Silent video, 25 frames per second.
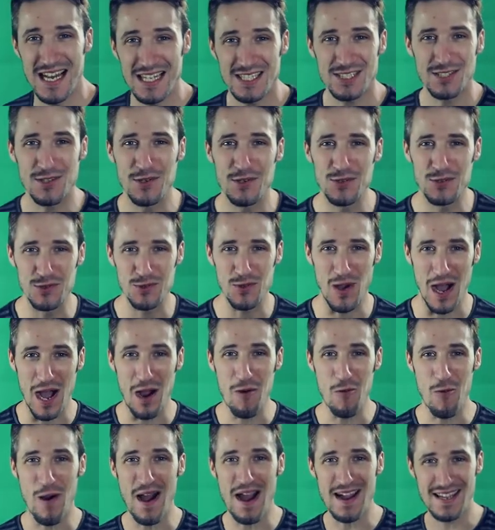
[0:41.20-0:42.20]
let's go to
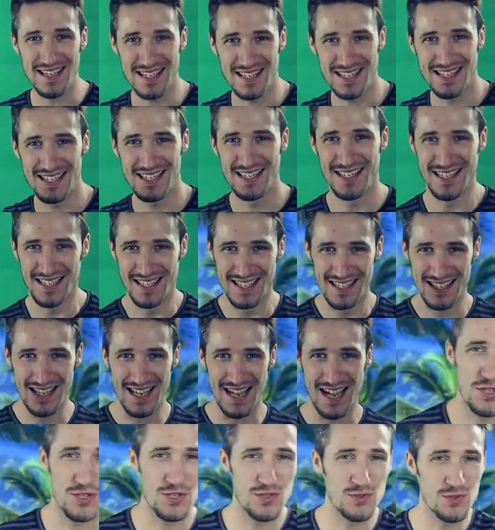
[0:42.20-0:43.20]
Hawaii
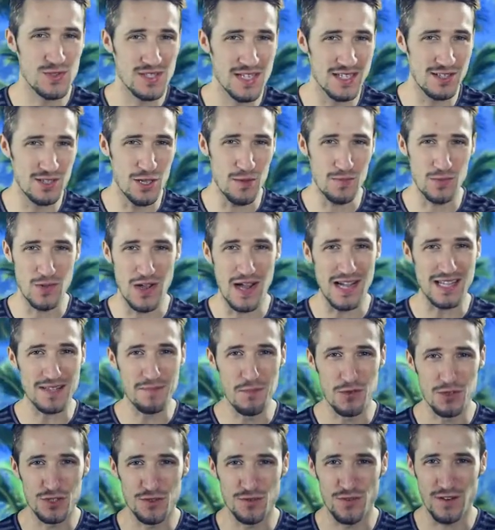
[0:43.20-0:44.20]
just to set up the
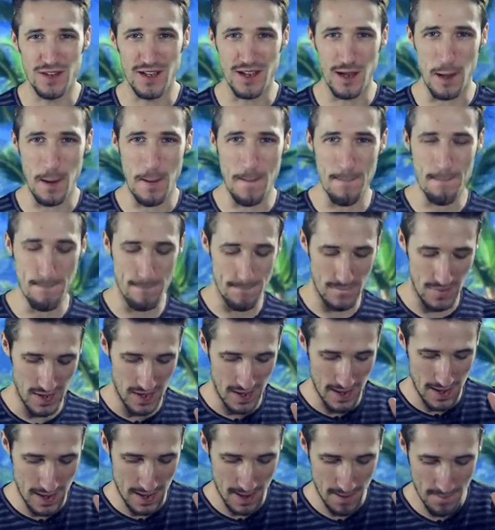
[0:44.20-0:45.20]
atmosphere,
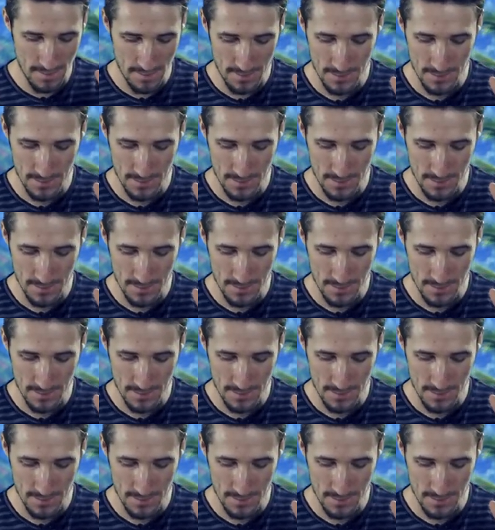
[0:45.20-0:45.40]
okay?